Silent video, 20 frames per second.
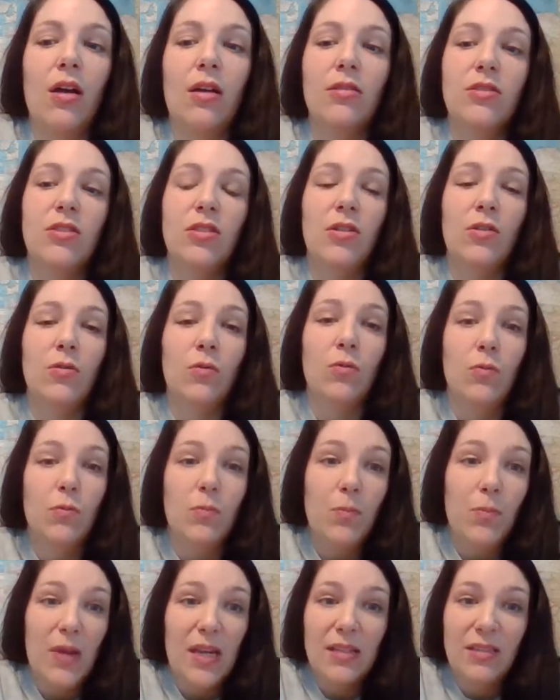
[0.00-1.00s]

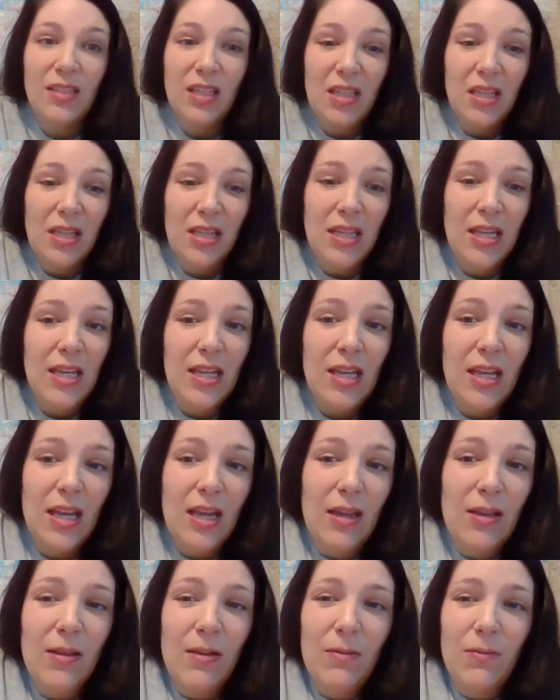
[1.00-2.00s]
So basically,
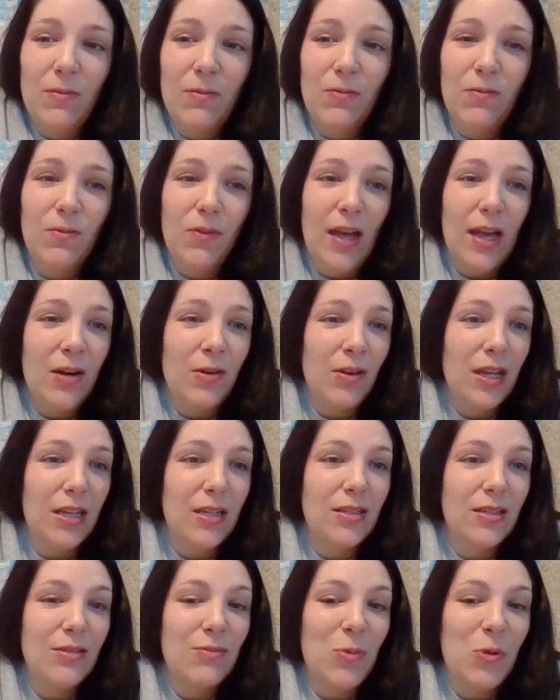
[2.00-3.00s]
if I don't
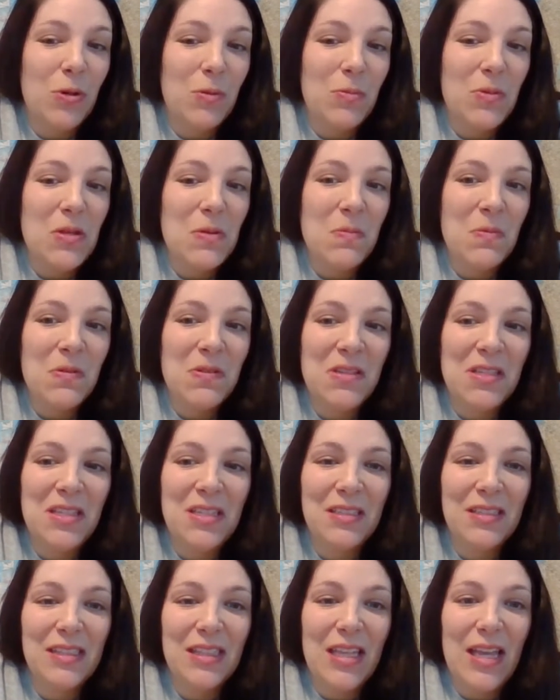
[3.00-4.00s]
get more people in
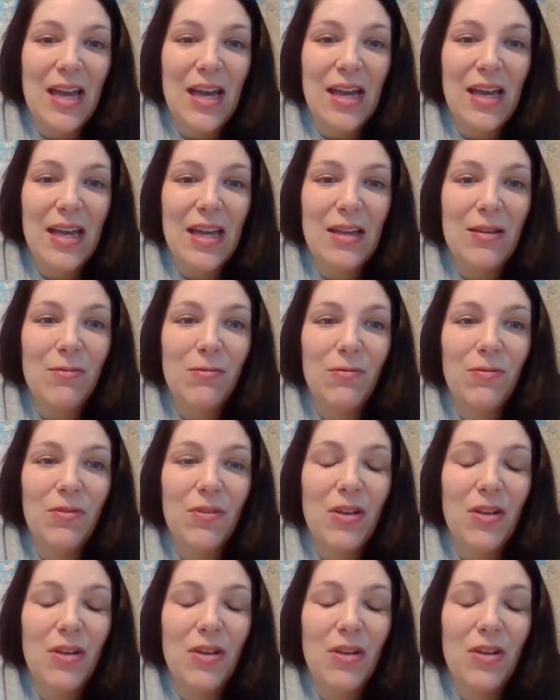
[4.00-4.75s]
this live,